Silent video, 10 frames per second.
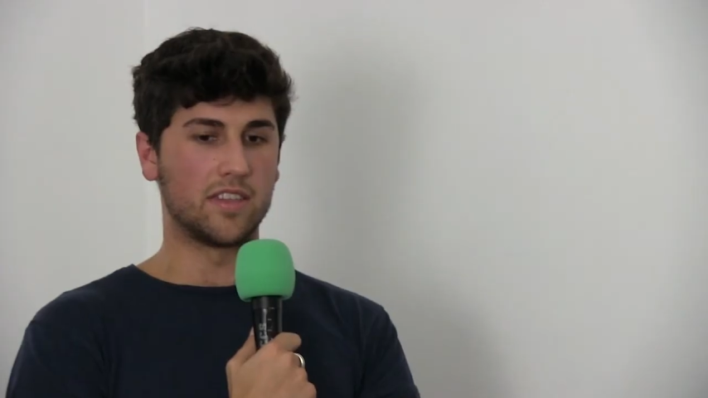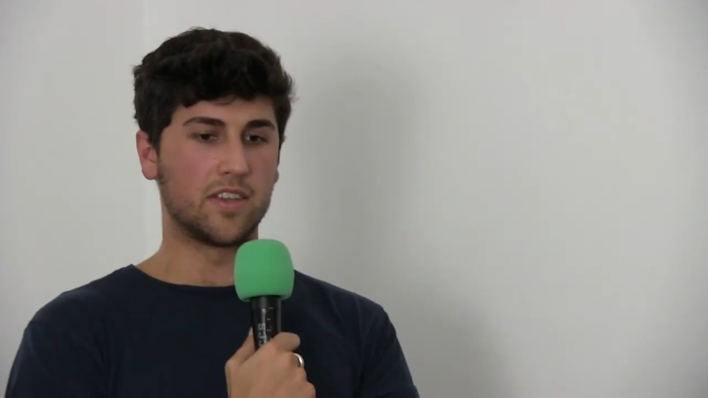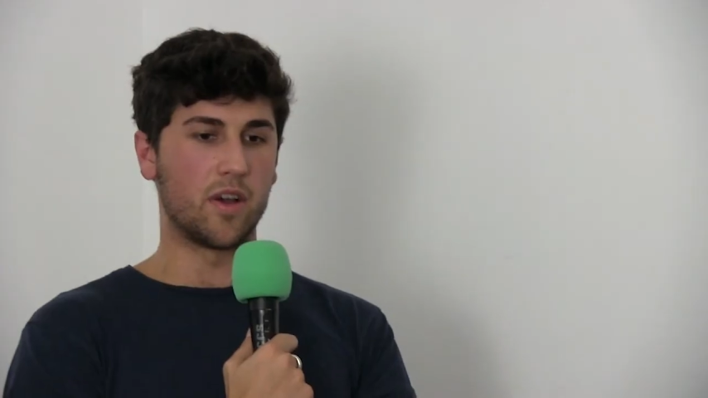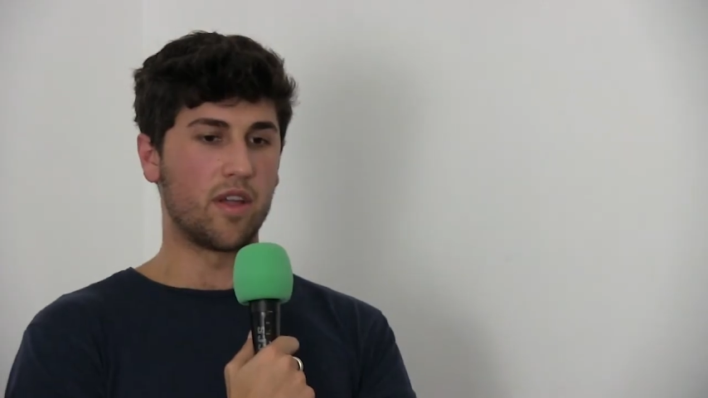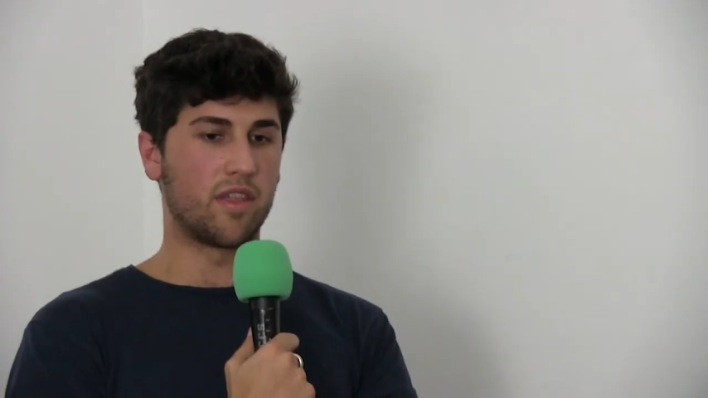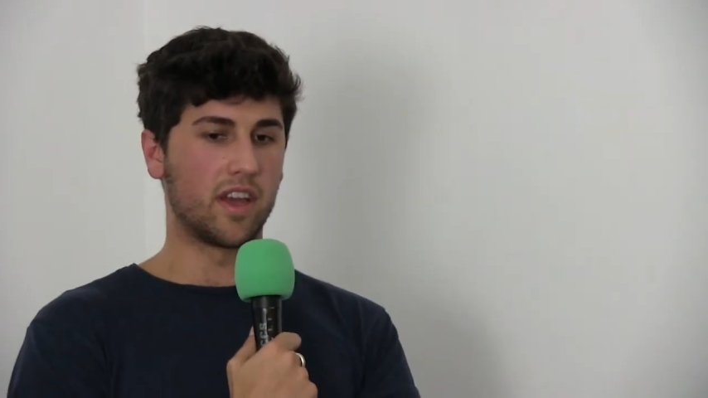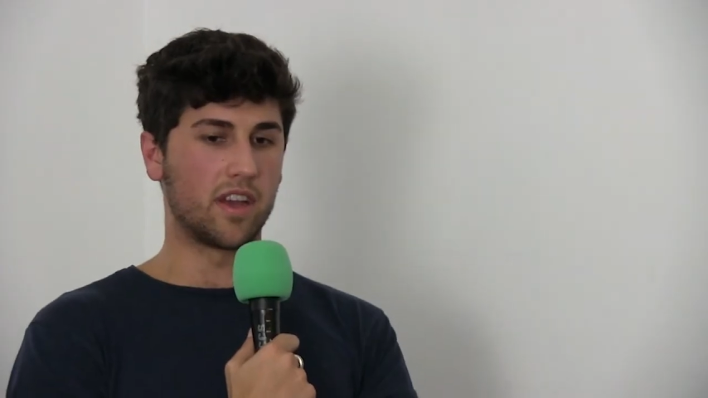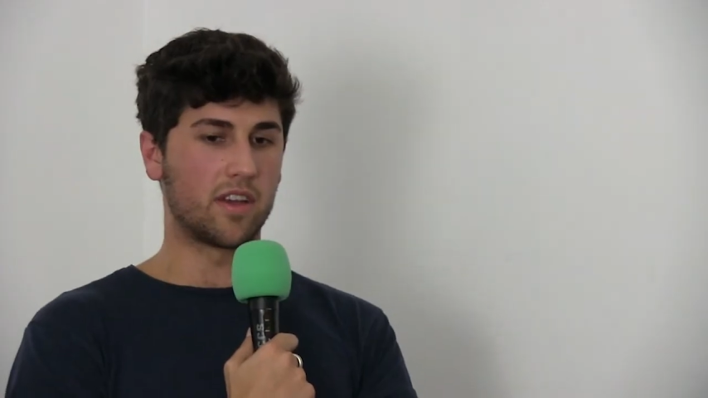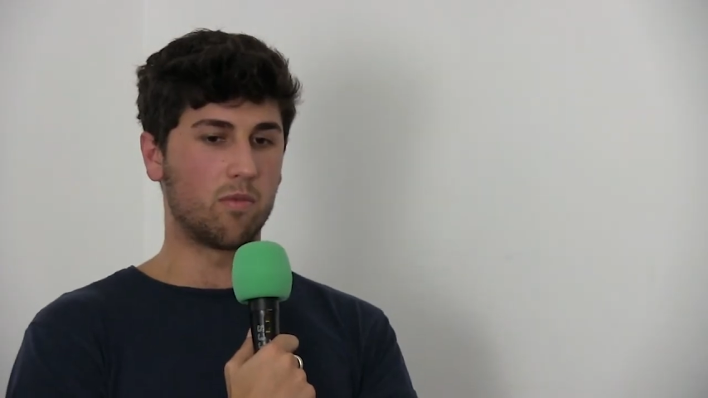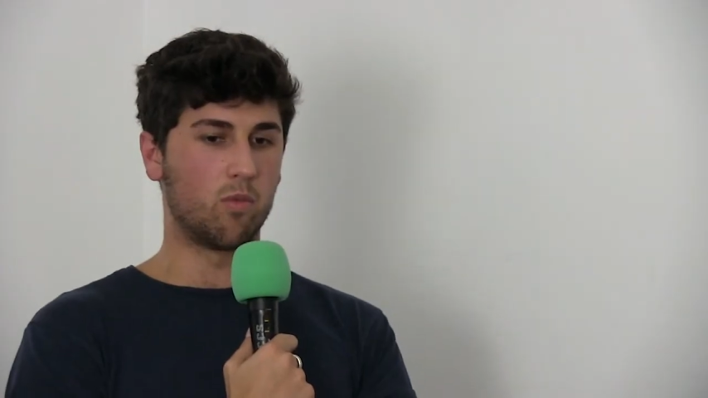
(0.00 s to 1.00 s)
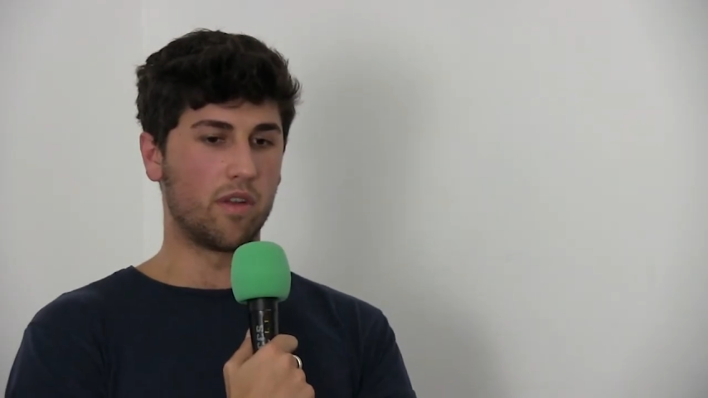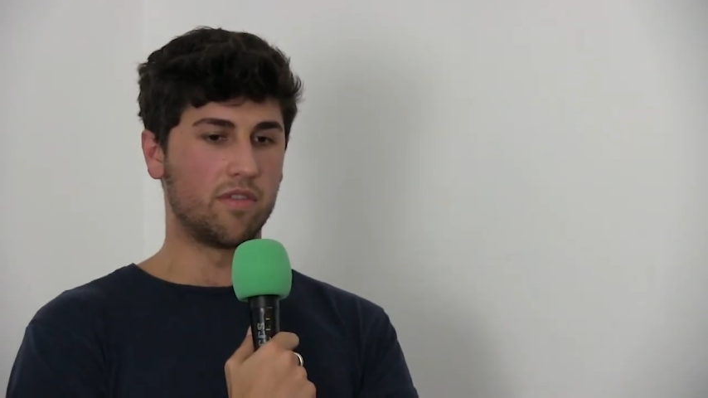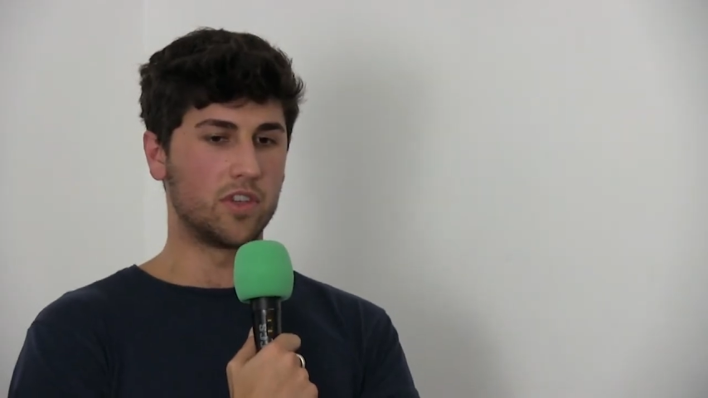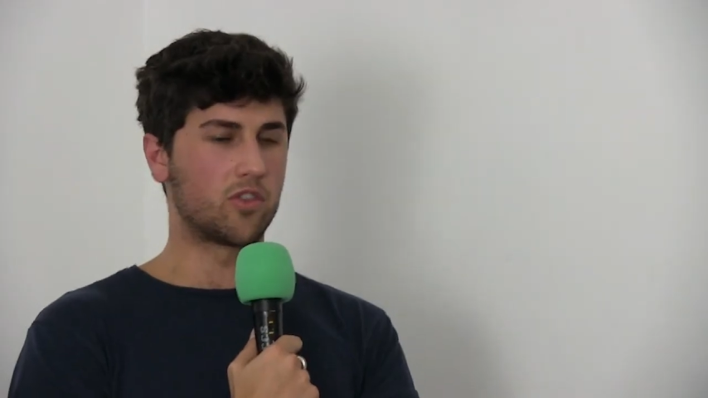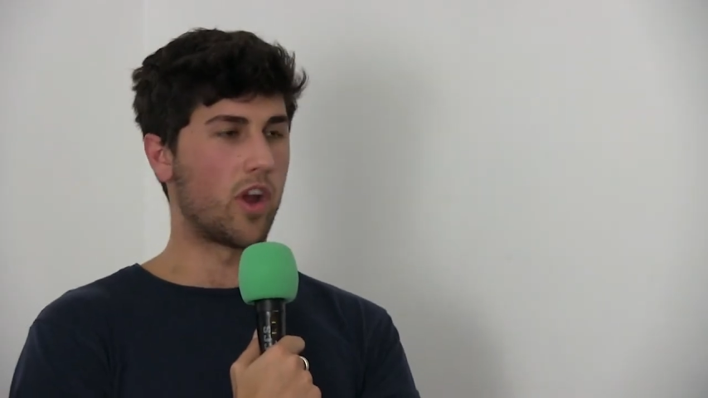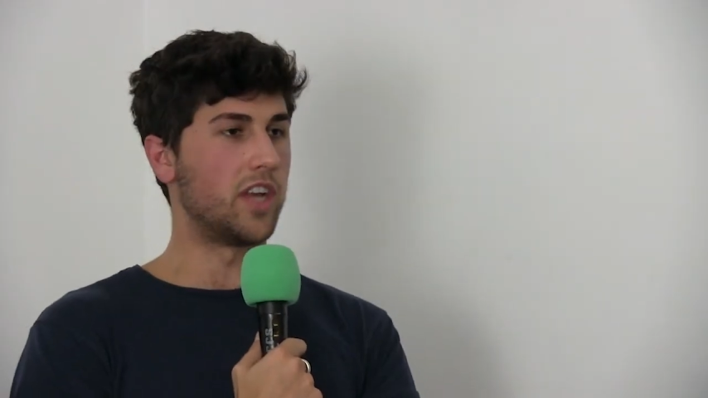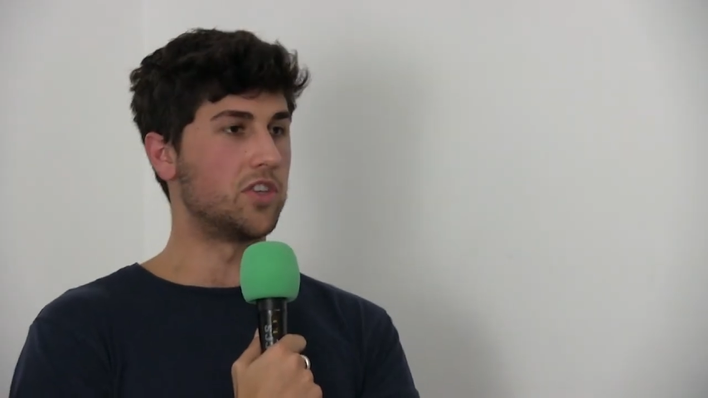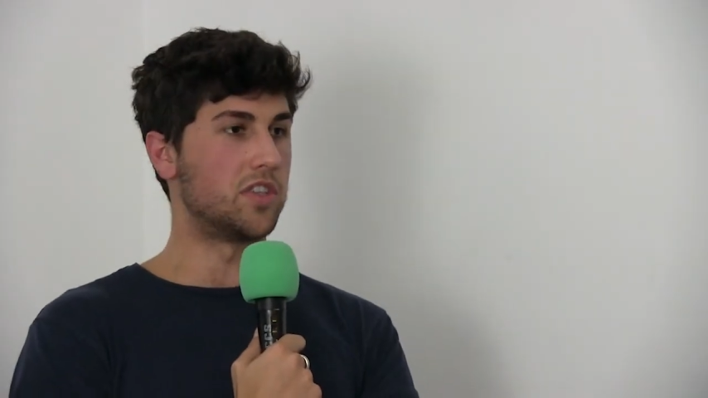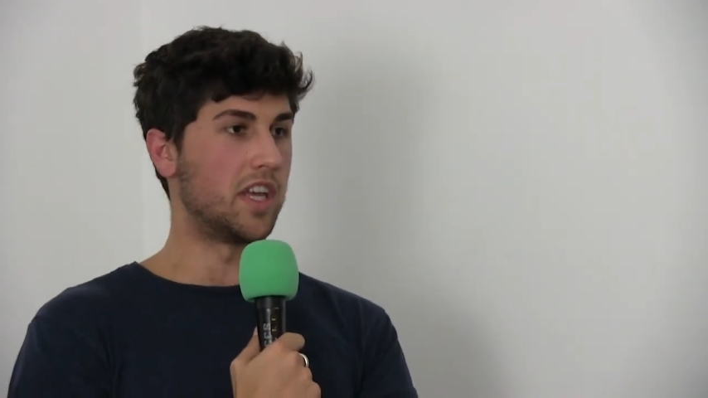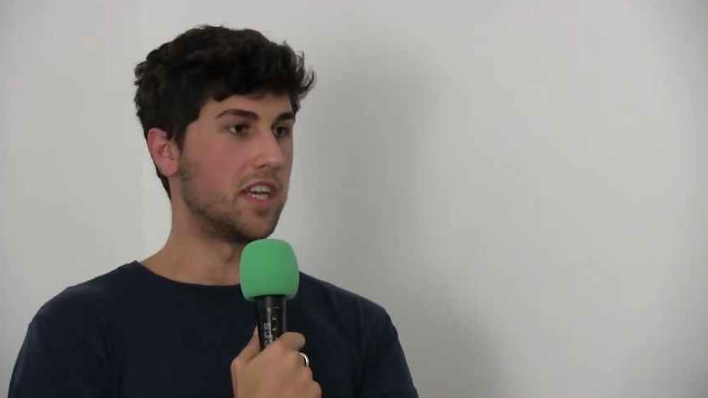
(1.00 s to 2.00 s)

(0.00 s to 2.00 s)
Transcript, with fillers: And so I think one of the strangest